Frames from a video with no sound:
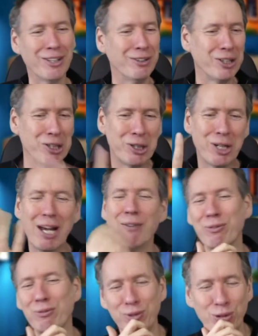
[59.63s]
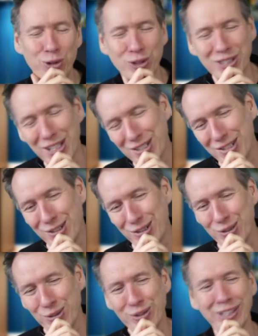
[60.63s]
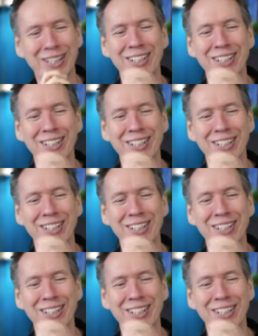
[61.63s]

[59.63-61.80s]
You, can have the floor. Tell us your story.